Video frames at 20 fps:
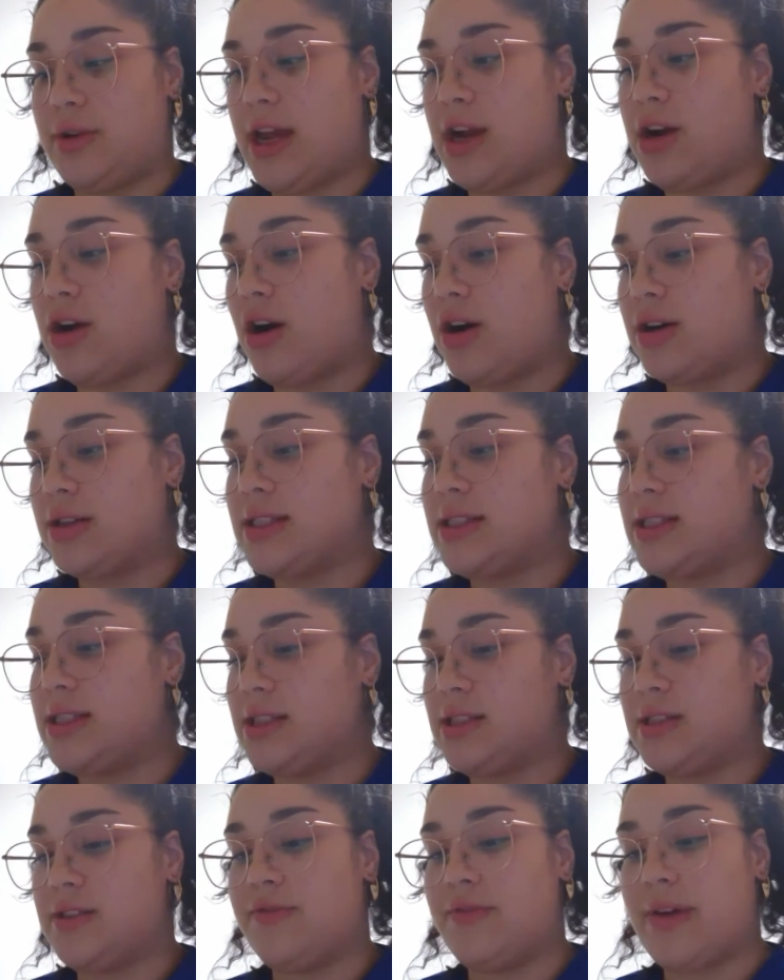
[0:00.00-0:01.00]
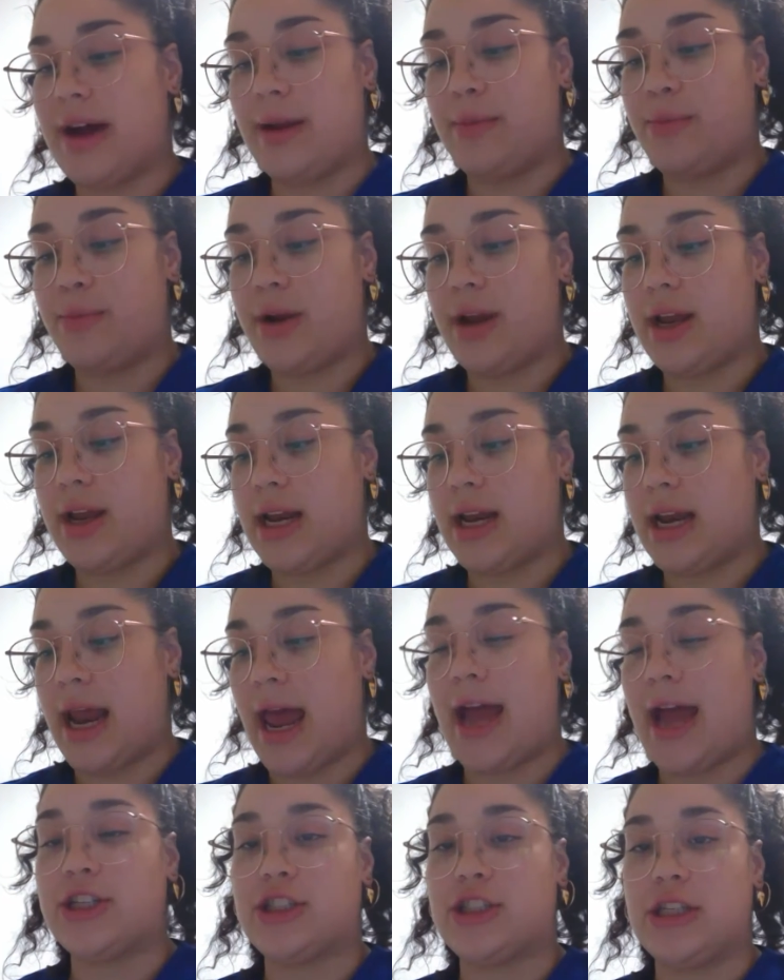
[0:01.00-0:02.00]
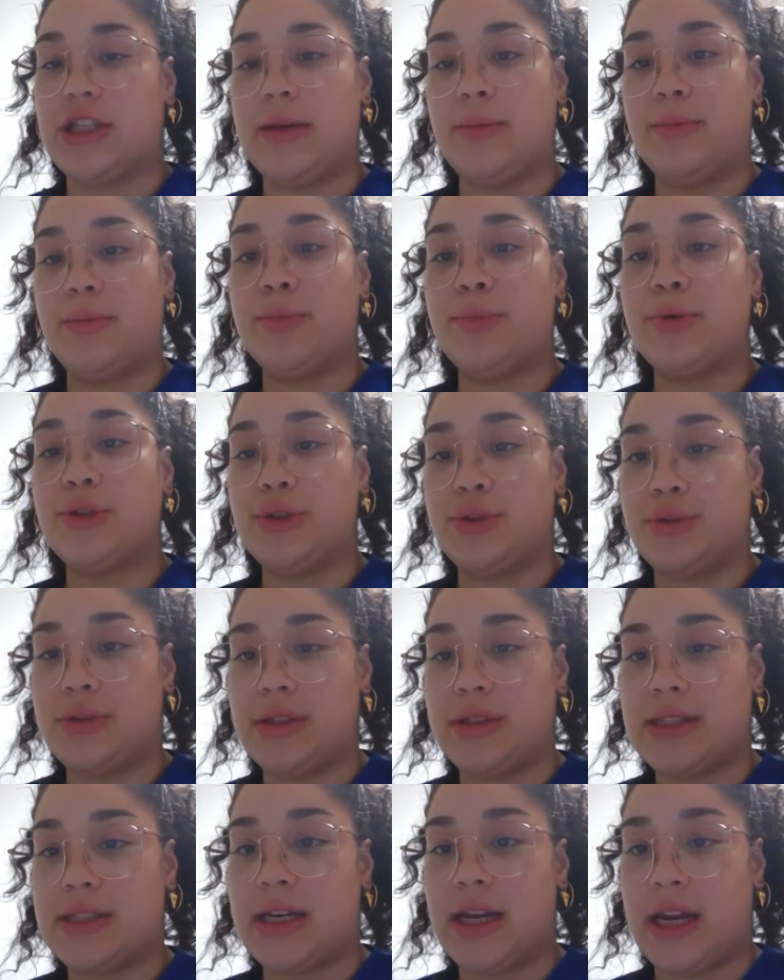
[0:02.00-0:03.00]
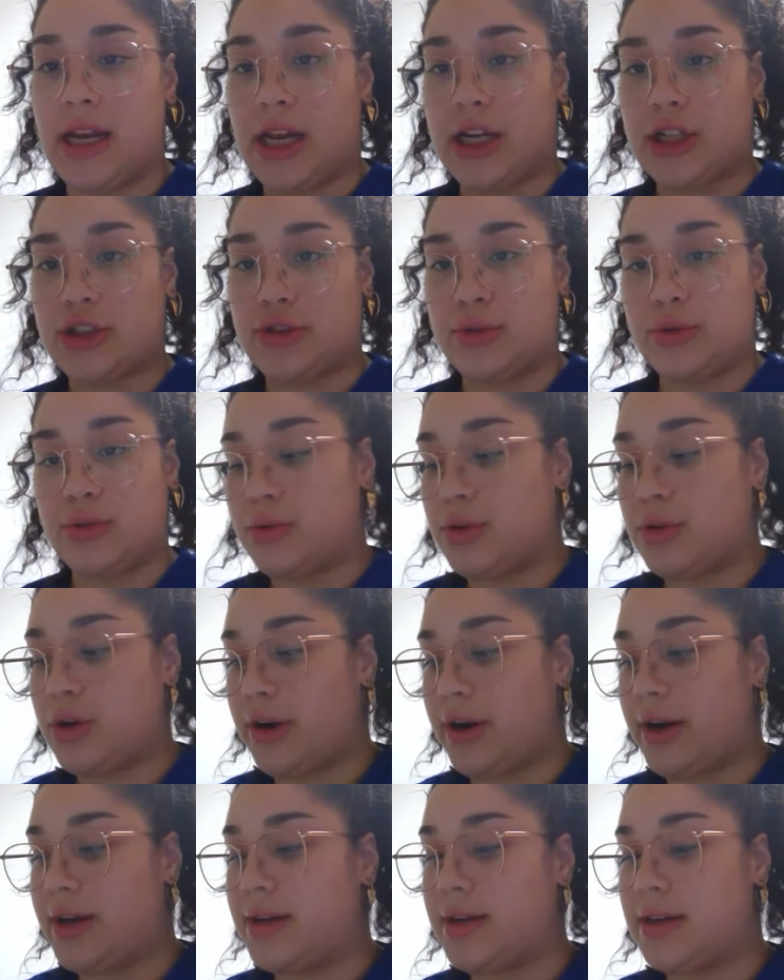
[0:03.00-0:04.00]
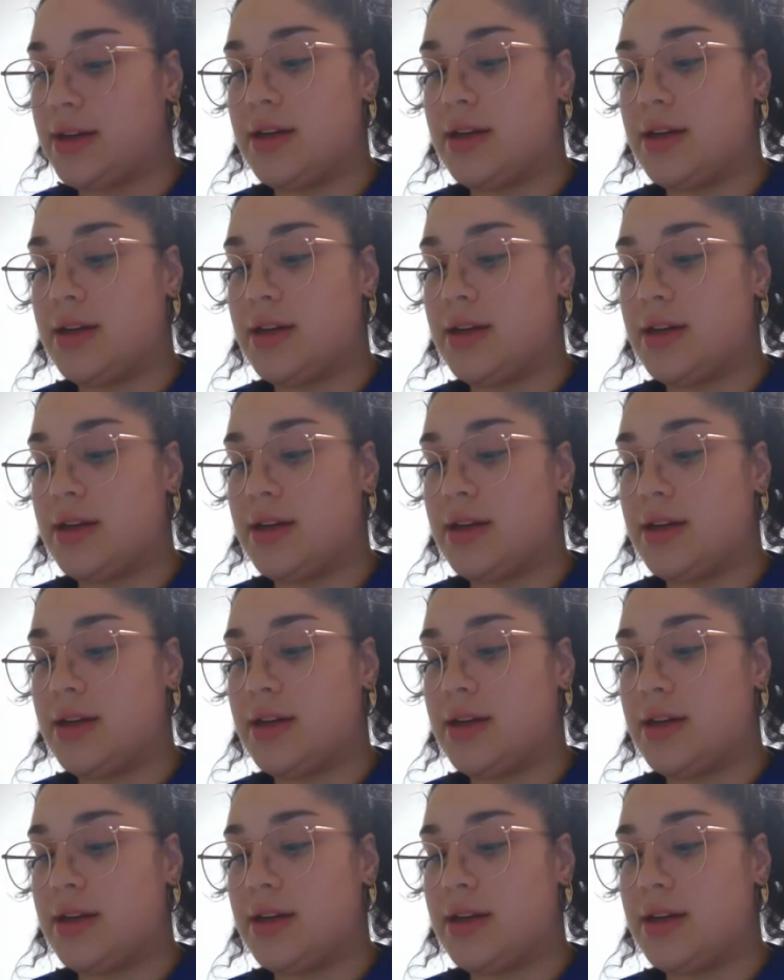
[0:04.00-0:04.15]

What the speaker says: It causes it to vibrate and actually produces an electrical current.